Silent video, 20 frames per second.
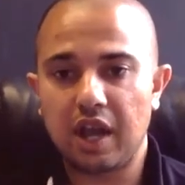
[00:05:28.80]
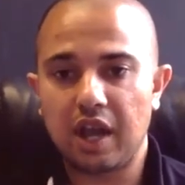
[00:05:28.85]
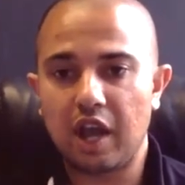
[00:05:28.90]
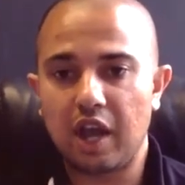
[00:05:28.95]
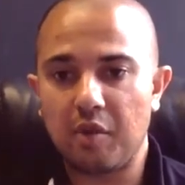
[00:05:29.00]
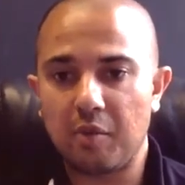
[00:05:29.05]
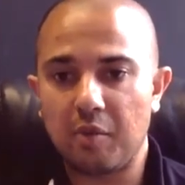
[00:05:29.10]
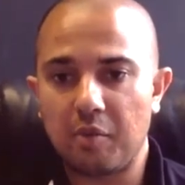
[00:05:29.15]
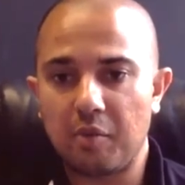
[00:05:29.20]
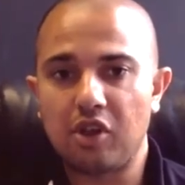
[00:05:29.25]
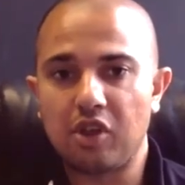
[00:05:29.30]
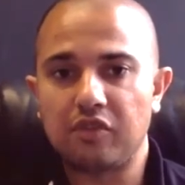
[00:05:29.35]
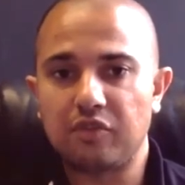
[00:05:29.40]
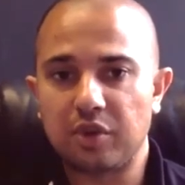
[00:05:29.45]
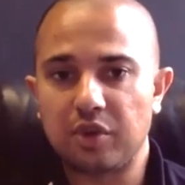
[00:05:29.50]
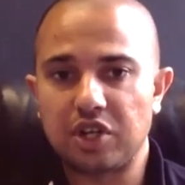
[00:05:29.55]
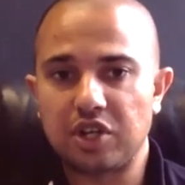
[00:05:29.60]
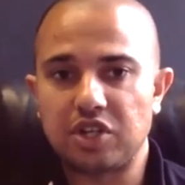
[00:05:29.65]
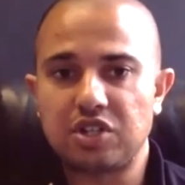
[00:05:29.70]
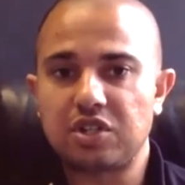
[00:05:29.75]
um, all of
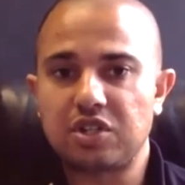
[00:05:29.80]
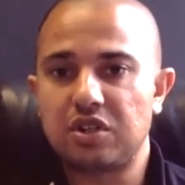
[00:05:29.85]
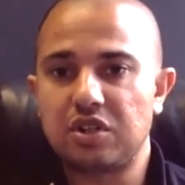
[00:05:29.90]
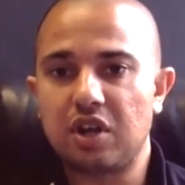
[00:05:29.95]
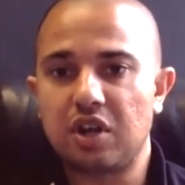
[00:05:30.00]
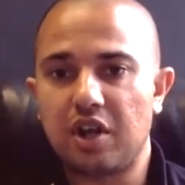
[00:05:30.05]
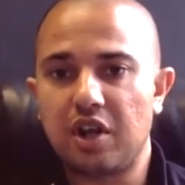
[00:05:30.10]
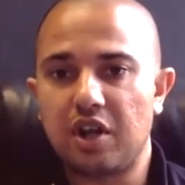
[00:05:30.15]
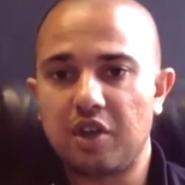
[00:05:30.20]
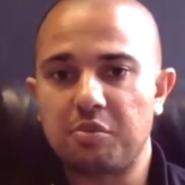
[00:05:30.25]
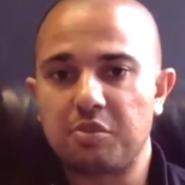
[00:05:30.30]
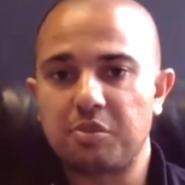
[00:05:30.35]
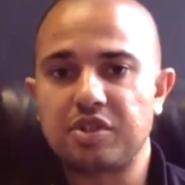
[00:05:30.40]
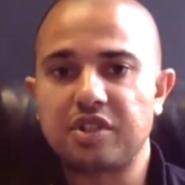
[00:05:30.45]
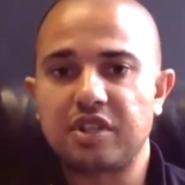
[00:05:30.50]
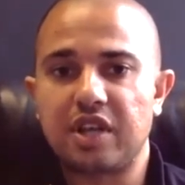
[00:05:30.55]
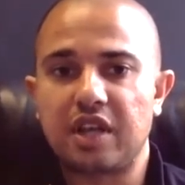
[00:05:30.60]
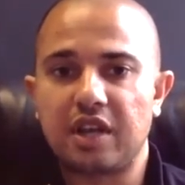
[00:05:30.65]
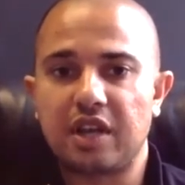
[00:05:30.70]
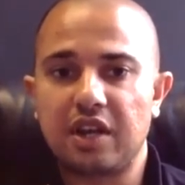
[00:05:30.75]
which
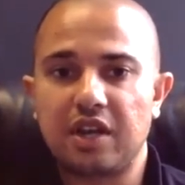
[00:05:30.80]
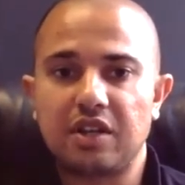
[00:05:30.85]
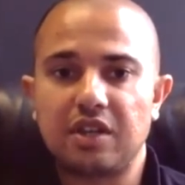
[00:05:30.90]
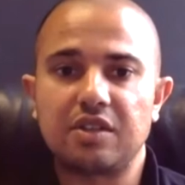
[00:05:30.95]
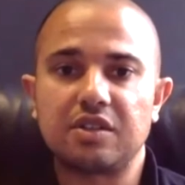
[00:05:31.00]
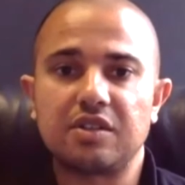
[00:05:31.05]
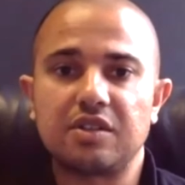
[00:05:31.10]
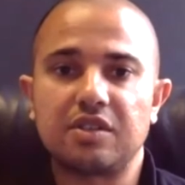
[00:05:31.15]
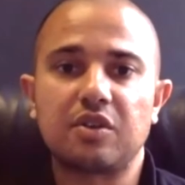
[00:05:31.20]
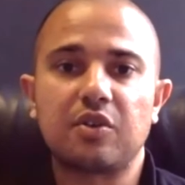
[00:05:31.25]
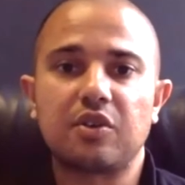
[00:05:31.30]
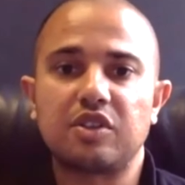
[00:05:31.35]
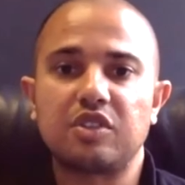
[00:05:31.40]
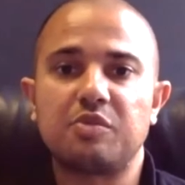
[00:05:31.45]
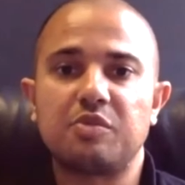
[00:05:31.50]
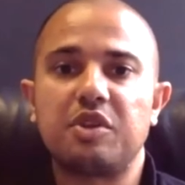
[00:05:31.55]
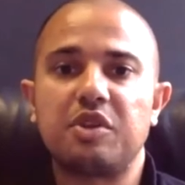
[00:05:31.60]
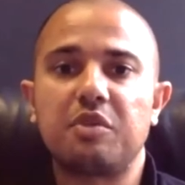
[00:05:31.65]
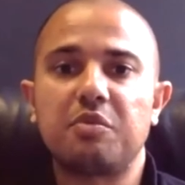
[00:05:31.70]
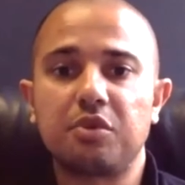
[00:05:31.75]
100% is going to
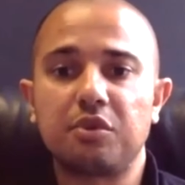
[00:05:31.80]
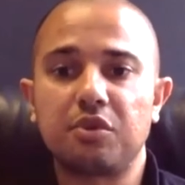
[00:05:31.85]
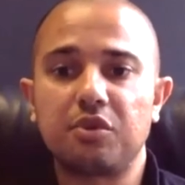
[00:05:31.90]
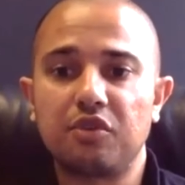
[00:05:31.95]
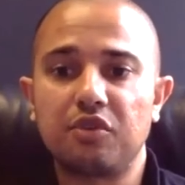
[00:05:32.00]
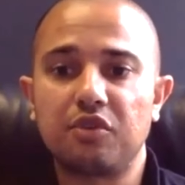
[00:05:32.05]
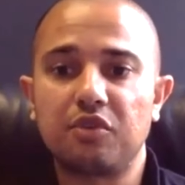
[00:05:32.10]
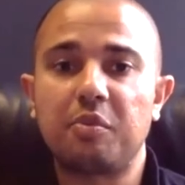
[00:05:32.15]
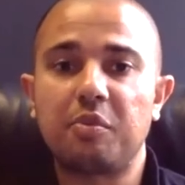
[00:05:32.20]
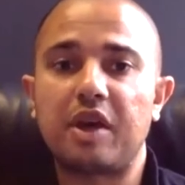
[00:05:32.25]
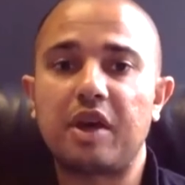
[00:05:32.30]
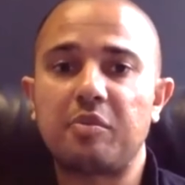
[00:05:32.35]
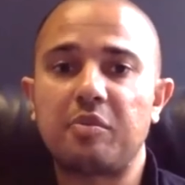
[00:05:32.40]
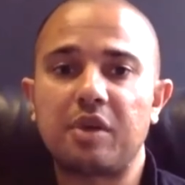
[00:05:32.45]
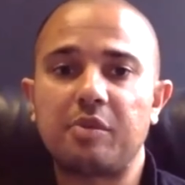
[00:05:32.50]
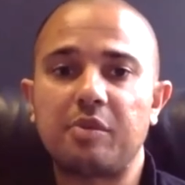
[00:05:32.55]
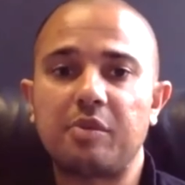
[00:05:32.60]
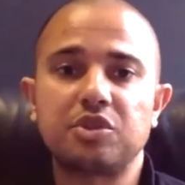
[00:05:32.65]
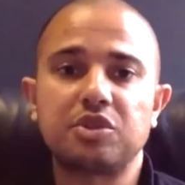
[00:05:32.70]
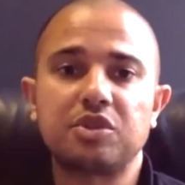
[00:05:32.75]
be approved by the
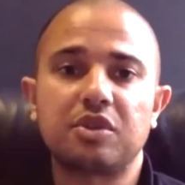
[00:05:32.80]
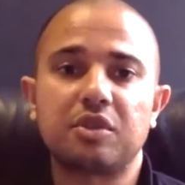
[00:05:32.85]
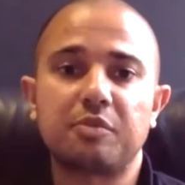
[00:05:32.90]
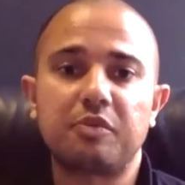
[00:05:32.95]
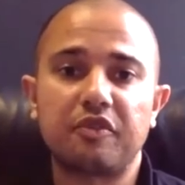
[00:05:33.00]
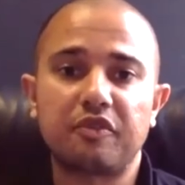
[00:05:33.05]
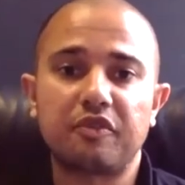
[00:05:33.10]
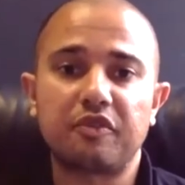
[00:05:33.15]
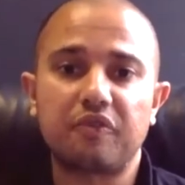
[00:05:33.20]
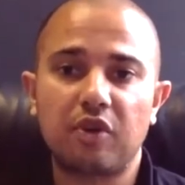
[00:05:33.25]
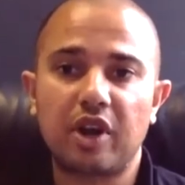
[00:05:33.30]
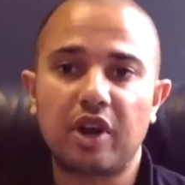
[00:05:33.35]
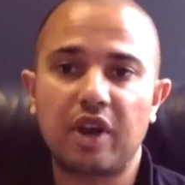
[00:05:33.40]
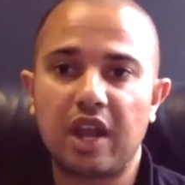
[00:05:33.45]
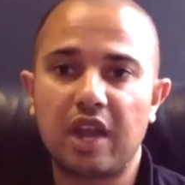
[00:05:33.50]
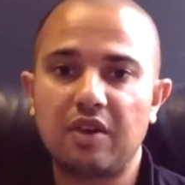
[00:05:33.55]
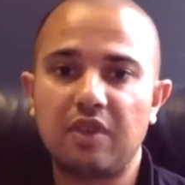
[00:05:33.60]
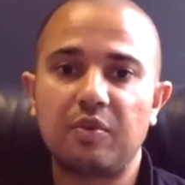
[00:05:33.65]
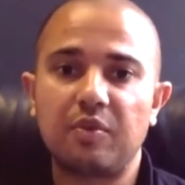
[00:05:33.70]
publisher beforehand.